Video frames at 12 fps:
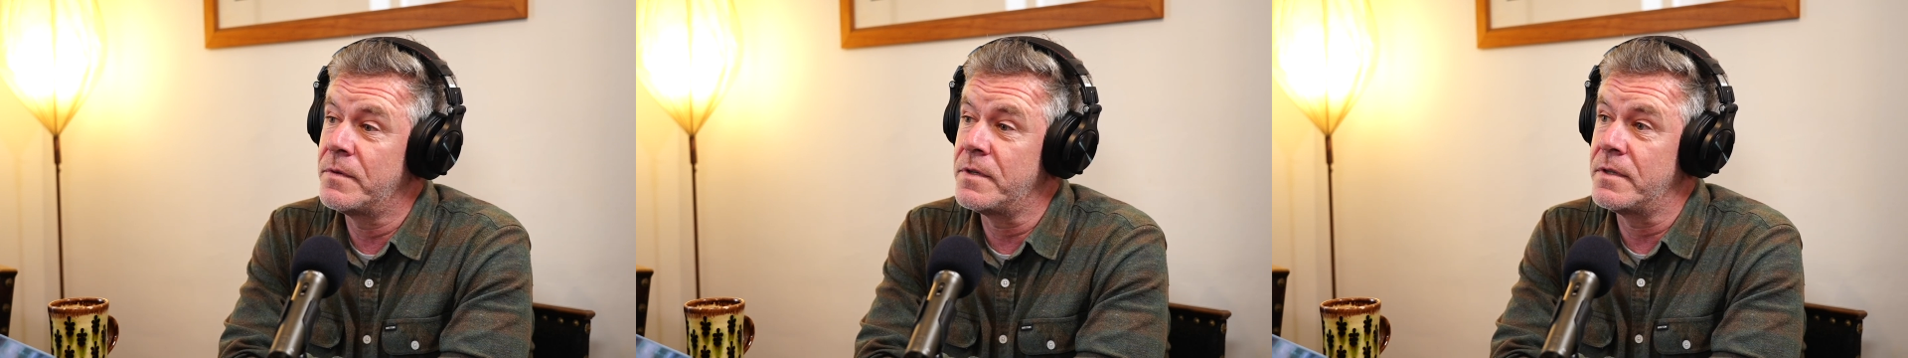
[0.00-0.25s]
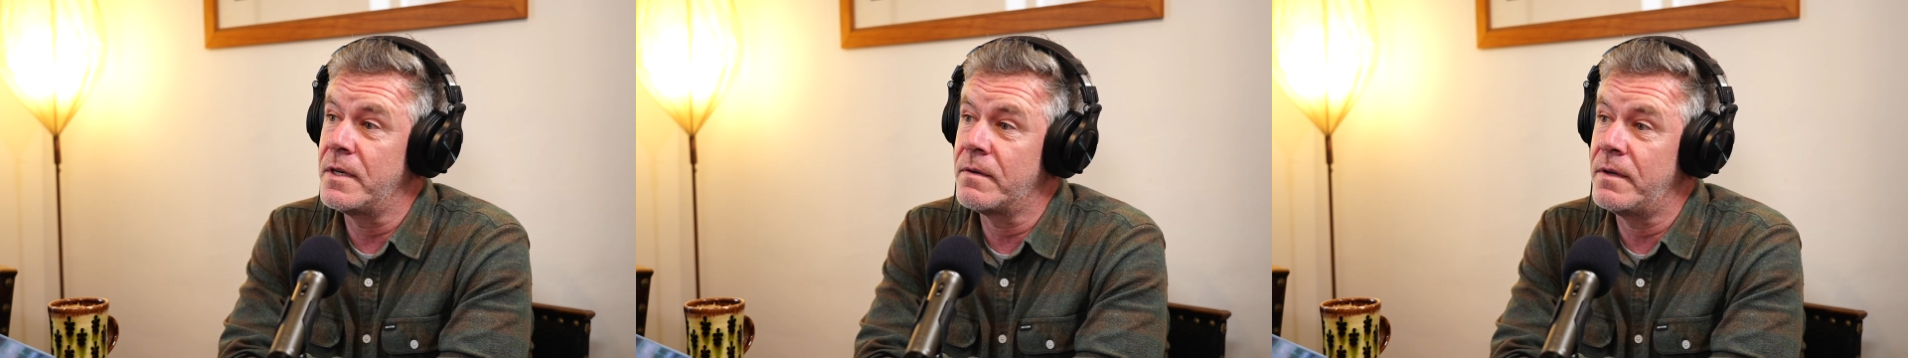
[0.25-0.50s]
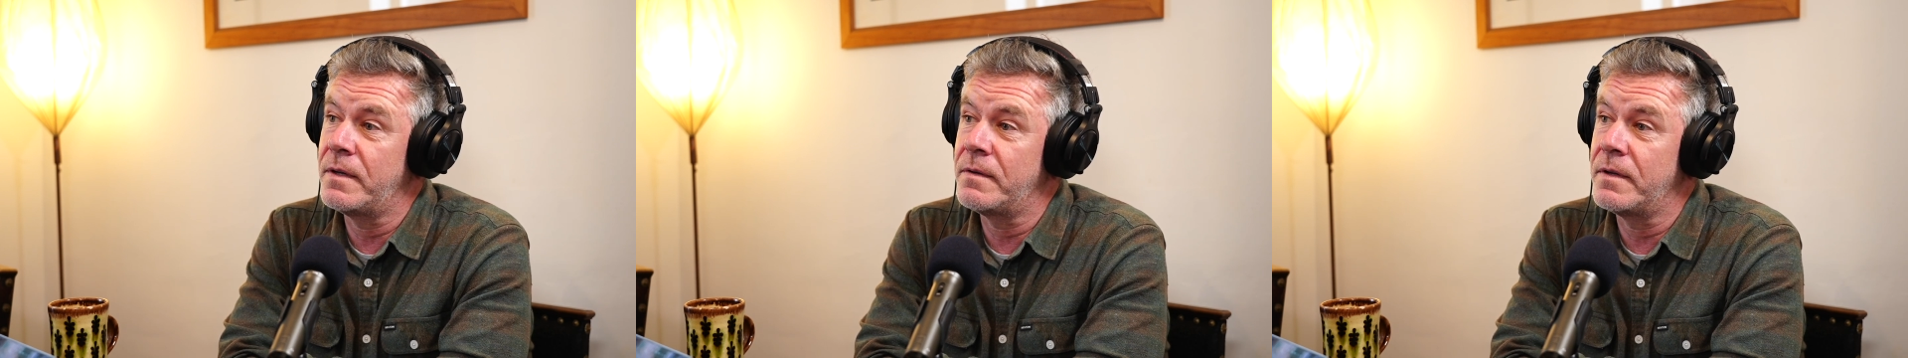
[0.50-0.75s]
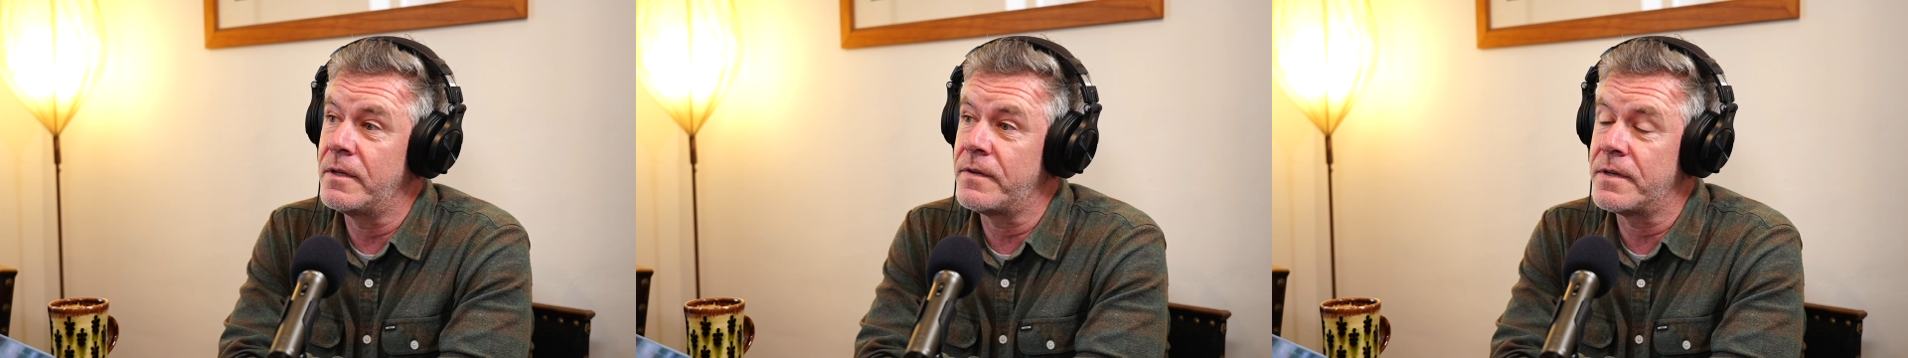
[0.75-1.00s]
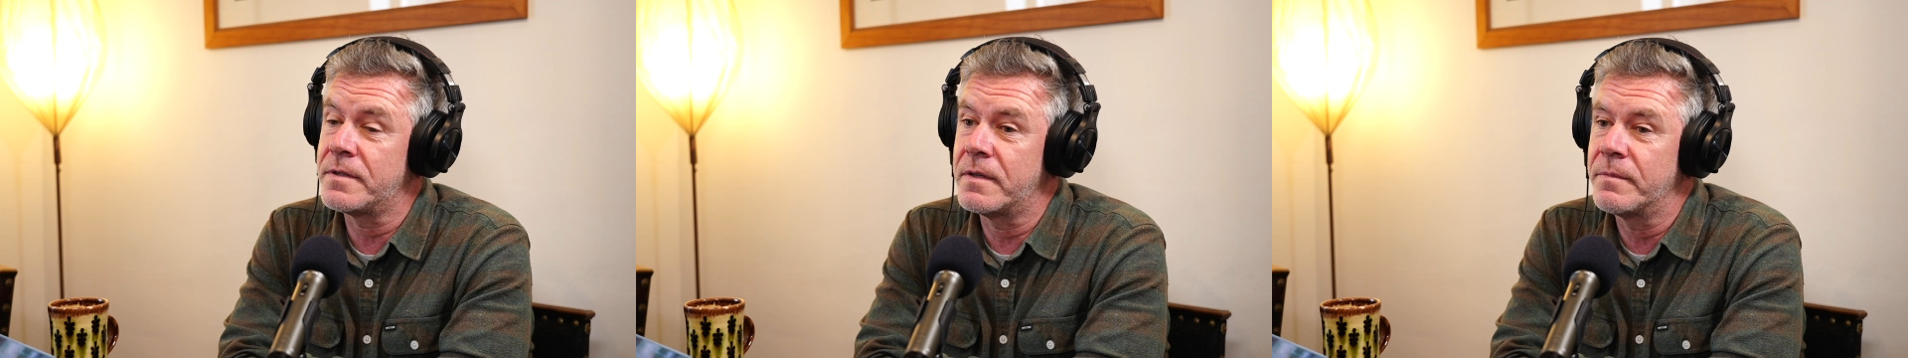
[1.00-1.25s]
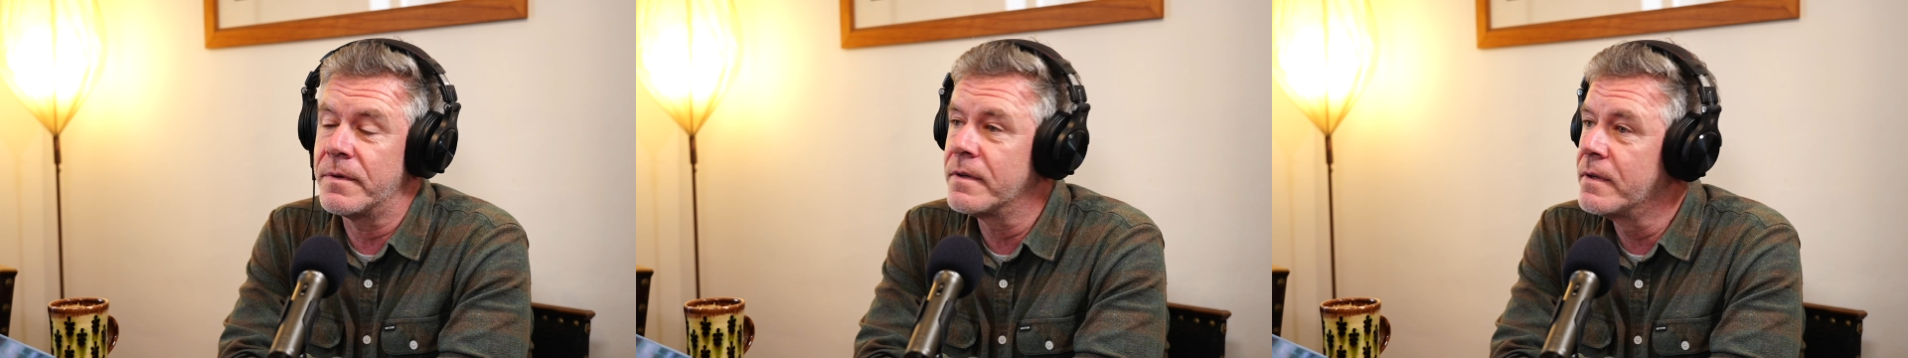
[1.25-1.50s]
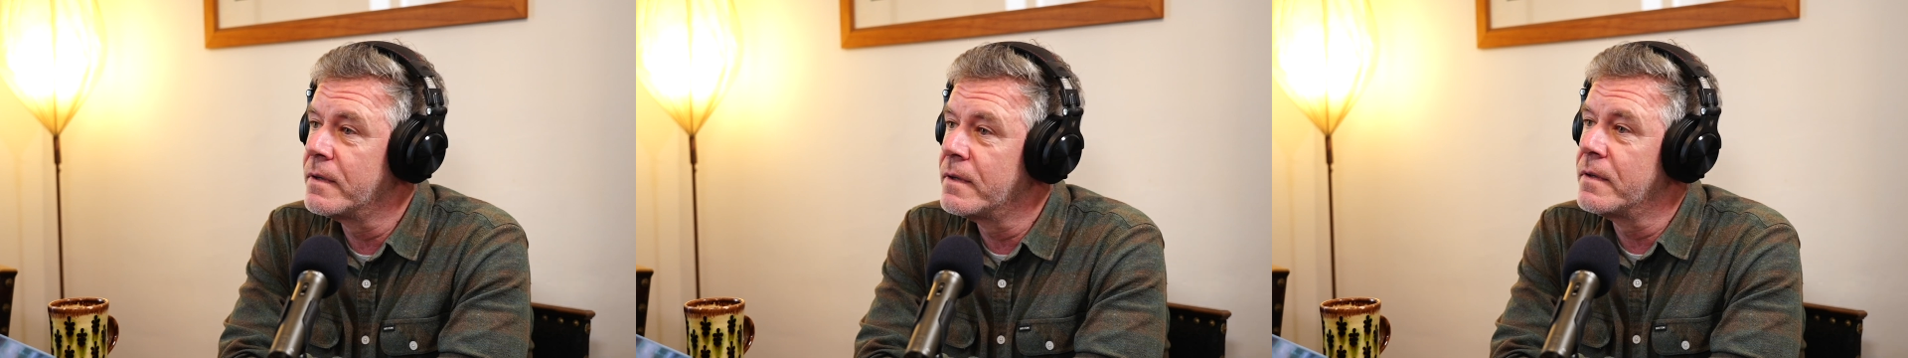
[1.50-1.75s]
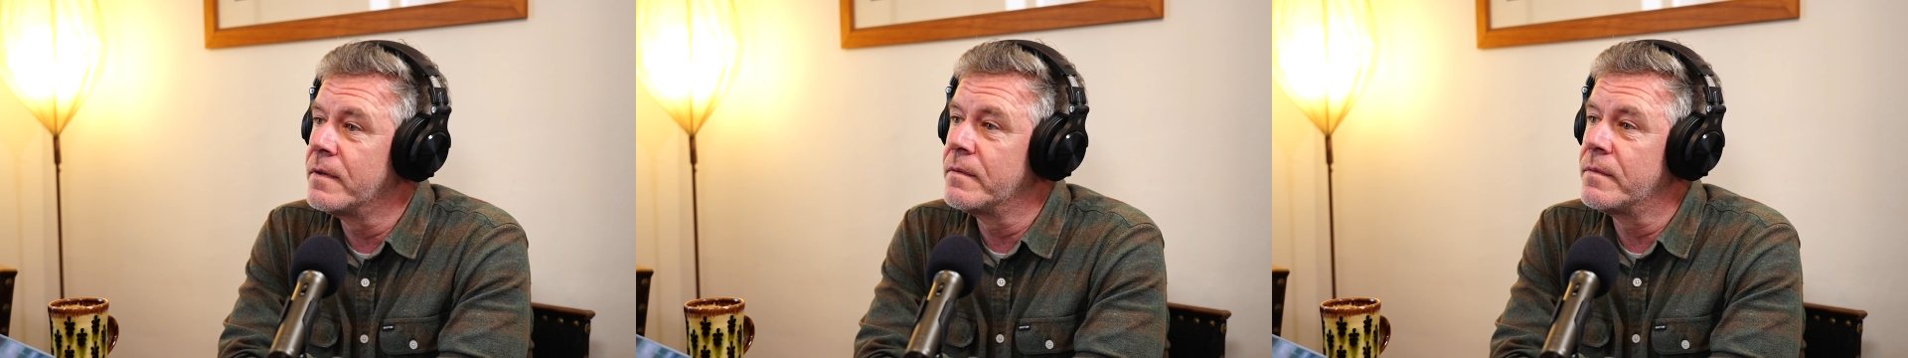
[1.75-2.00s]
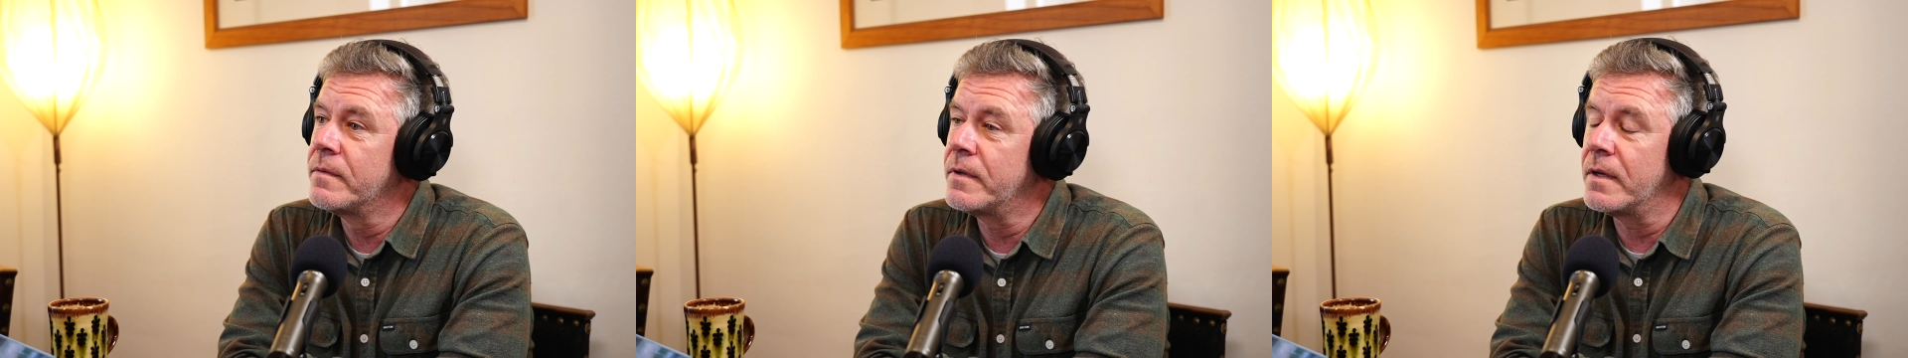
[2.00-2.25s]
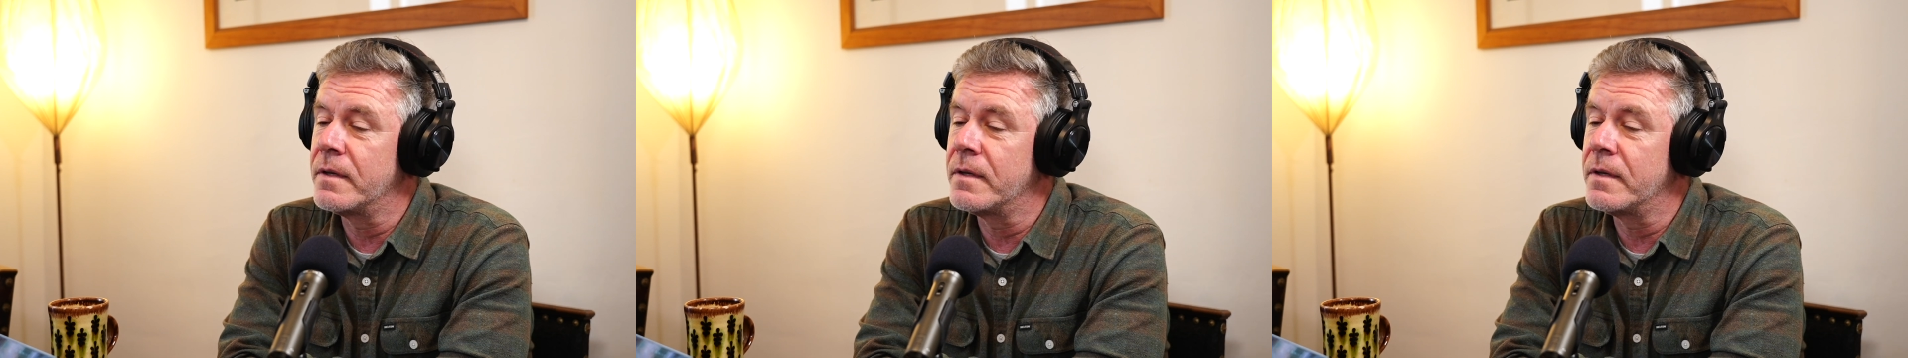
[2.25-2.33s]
which is equally interesting. But yeah,